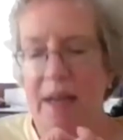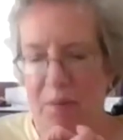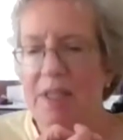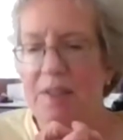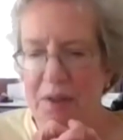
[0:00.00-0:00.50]
yeah,
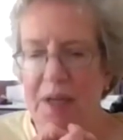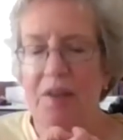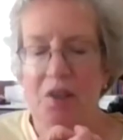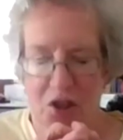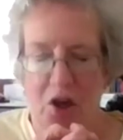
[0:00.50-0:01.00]
we still yeah.
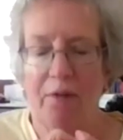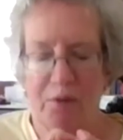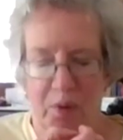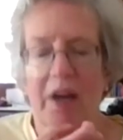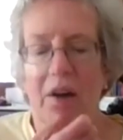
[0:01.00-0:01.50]
need the
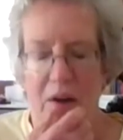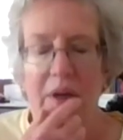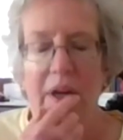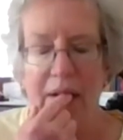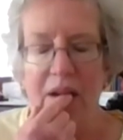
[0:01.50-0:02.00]
software.
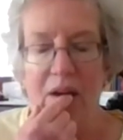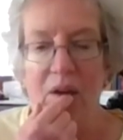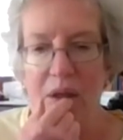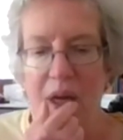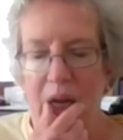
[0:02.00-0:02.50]
Okay, right.
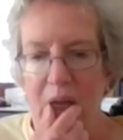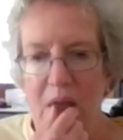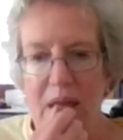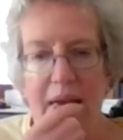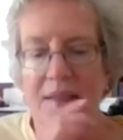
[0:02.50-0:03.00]
Okay,
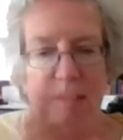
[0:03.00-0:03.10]
that